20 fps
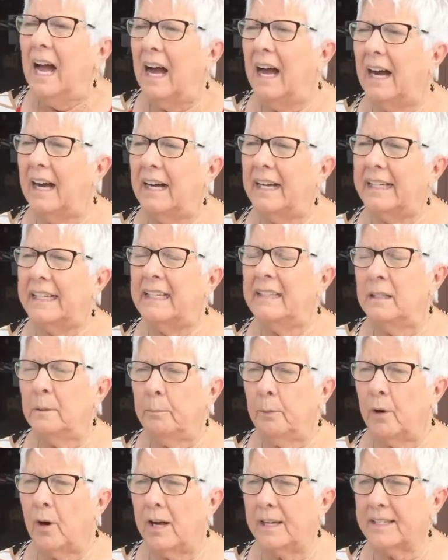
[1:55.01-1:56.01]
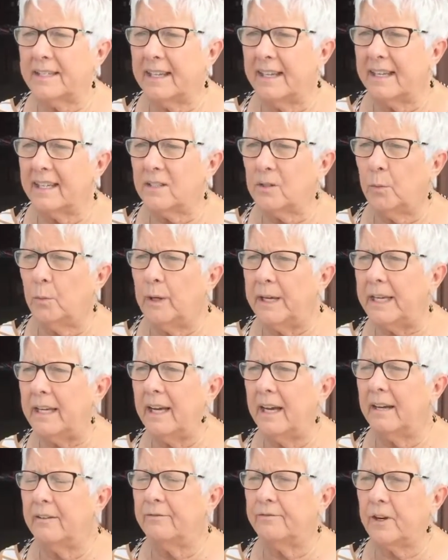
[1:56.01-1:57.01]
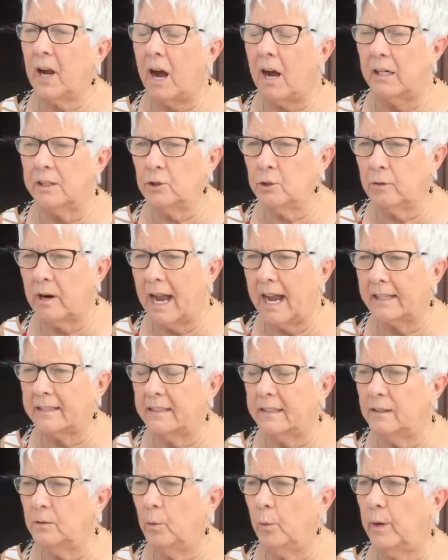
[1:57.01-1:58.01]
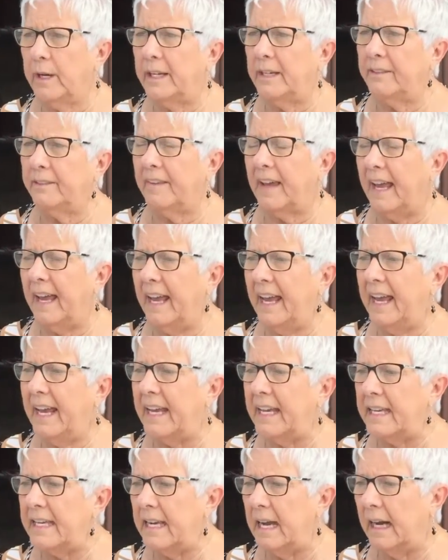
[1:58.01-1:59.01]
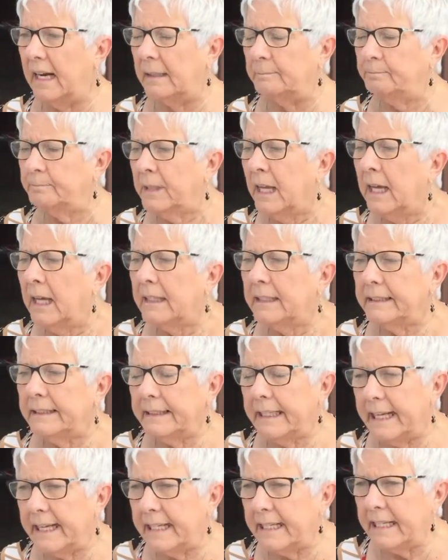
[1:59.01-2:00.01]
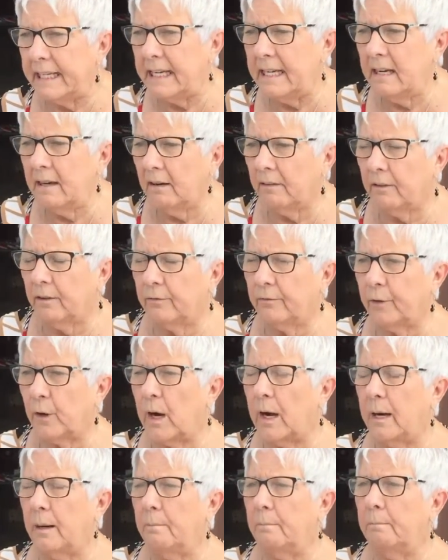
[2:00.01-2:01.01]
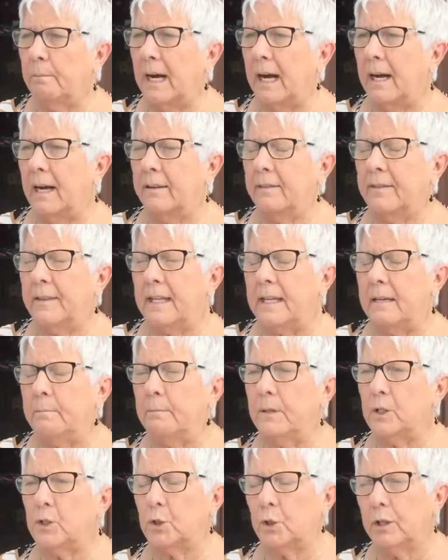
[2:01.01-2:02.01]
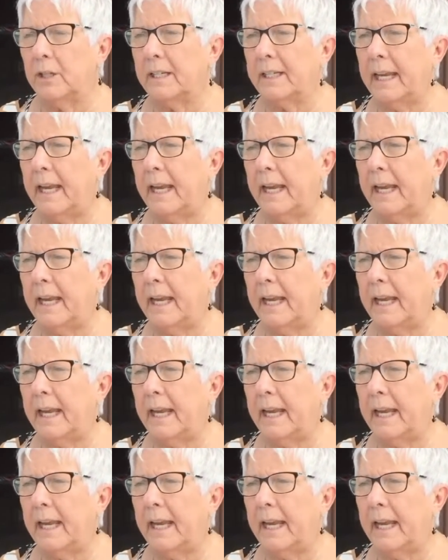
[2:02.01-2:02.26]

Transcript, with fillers: uh, in the process. We have contracted with a uh, lady from uh, the Missouri